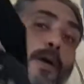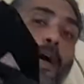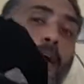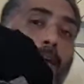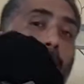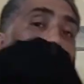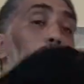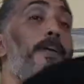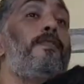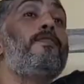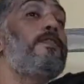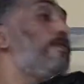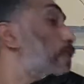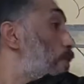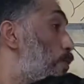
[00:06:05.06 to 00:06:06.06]
back.
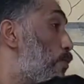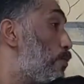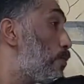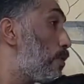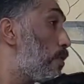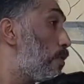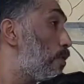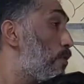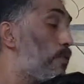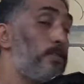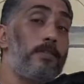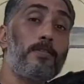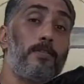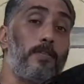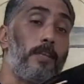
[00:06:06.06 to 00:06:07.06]
Even when you look
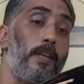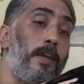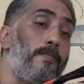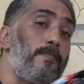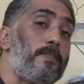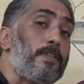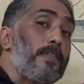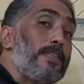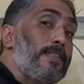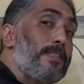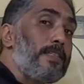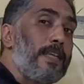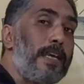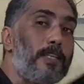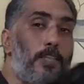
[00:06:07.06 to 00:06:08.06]
on to the left, it
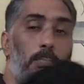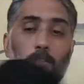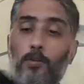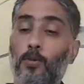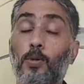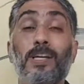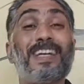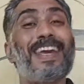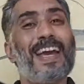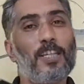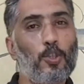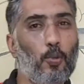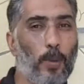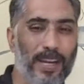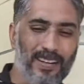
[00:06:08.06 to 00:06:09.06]
tends to
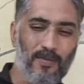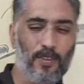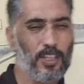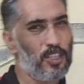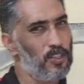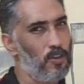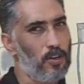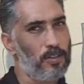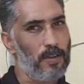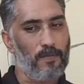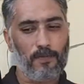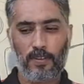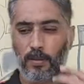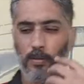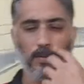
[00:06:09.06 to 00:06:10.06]
catch wind, which is not
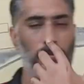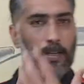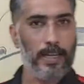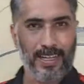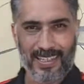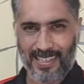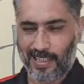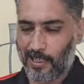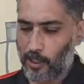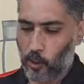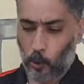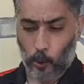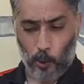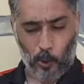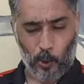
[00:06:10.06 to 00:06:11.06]
comfortable. Like I said, it's
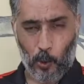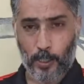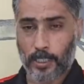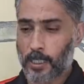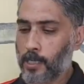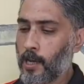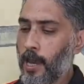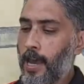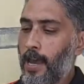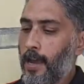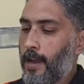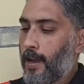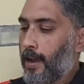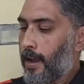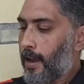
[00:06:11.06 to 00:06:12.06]
also noisy.
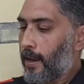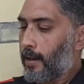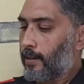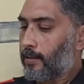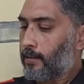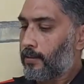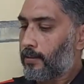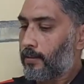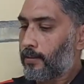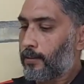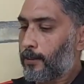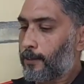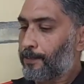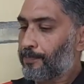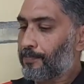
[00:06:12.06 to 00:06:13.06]
And
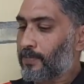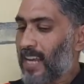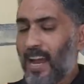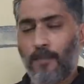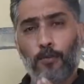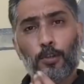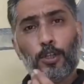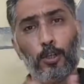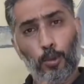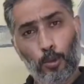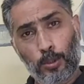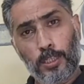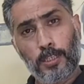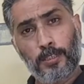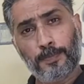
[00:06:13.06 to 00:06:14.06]
I would
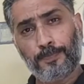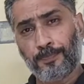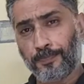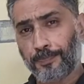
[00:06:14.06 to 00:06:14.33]
use it